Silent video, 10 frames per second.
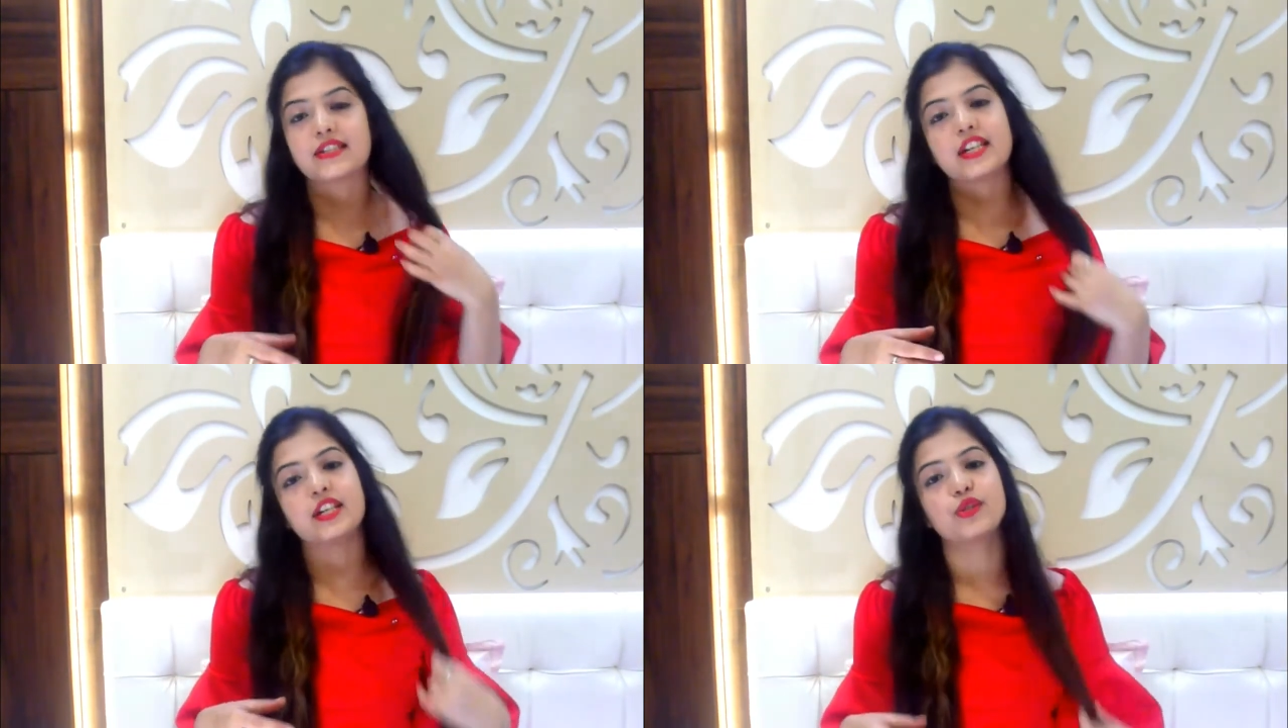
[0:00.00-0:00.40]

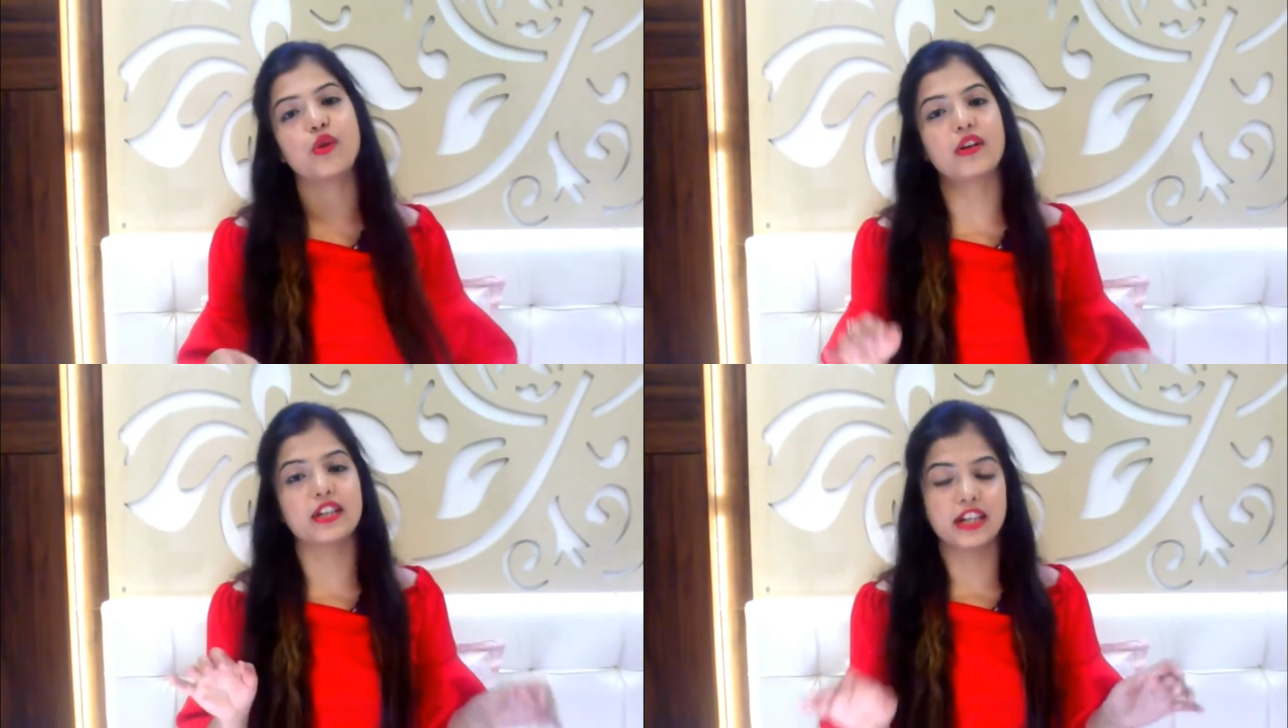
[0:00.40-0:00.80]
see it
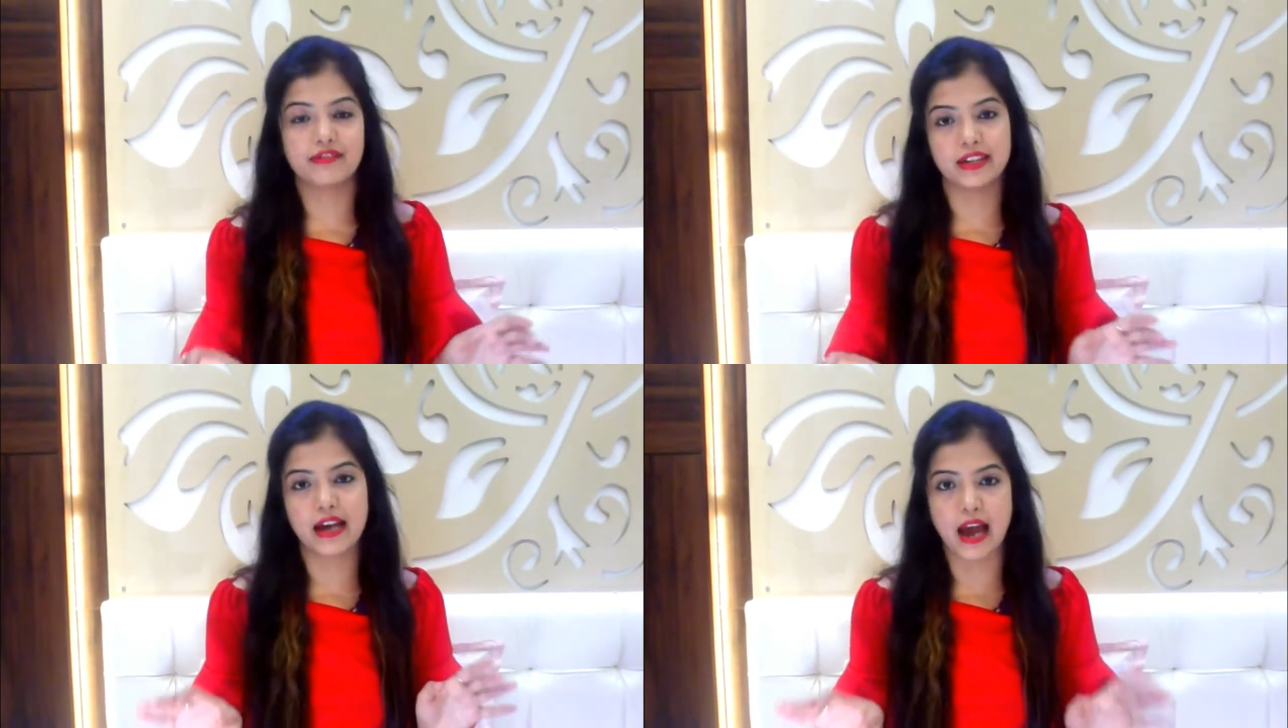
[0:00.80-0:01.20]
on
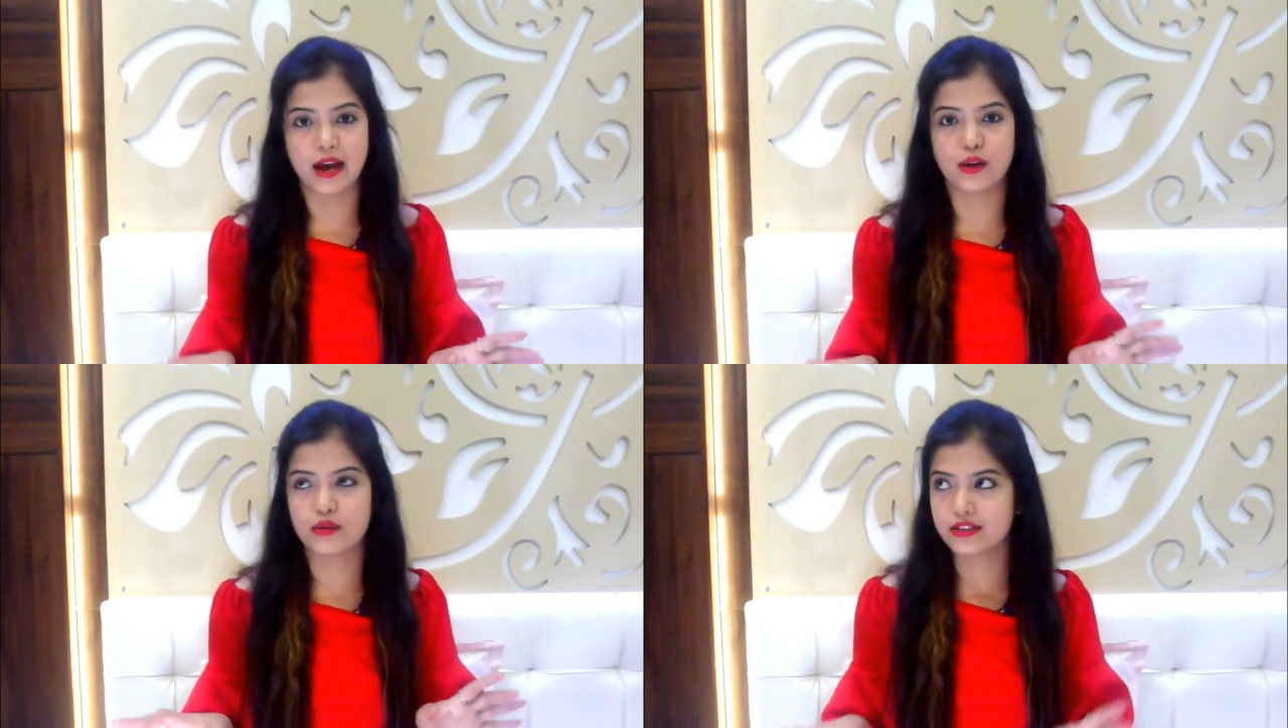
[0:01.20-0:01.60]
TV
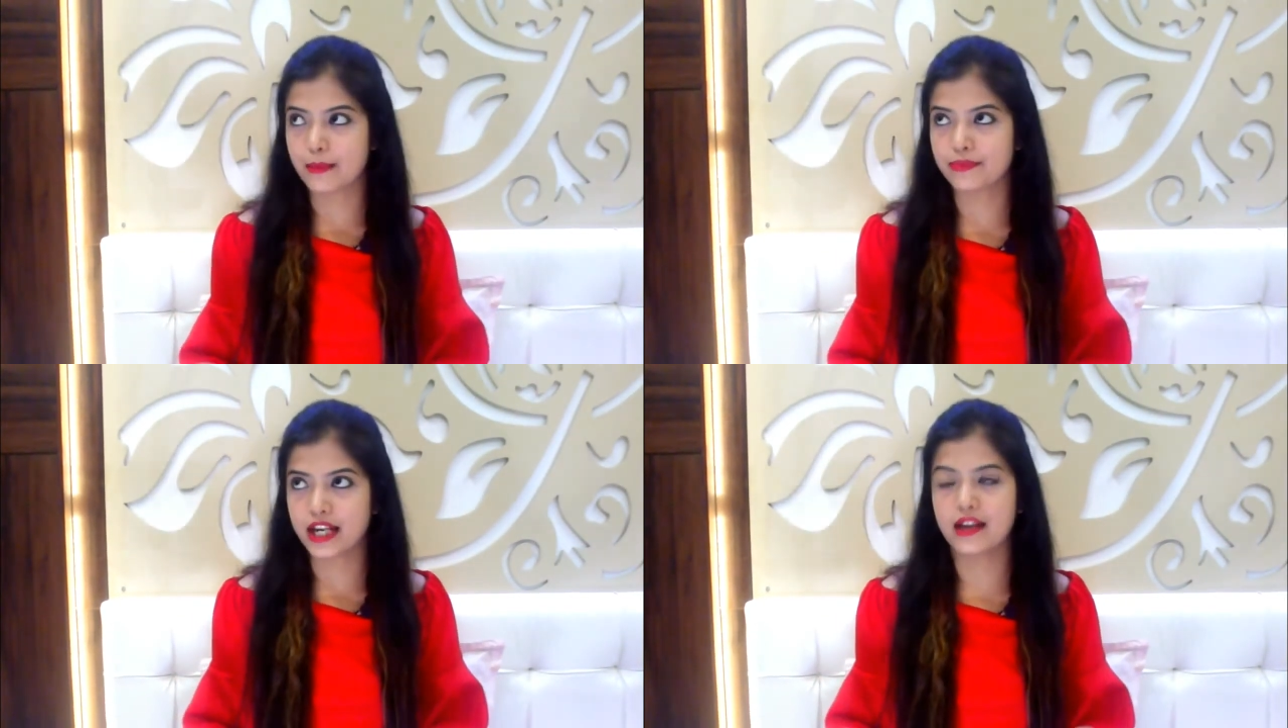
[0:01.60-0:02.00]
ad or
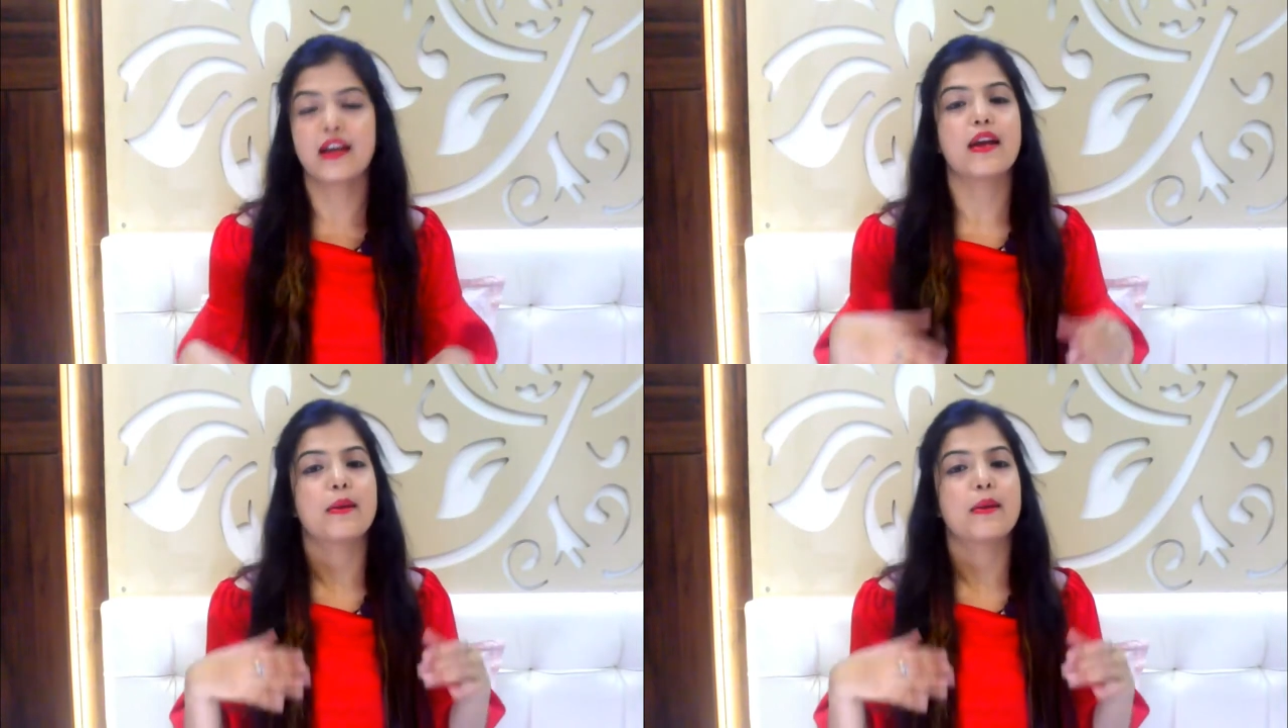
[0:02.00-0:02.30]
something.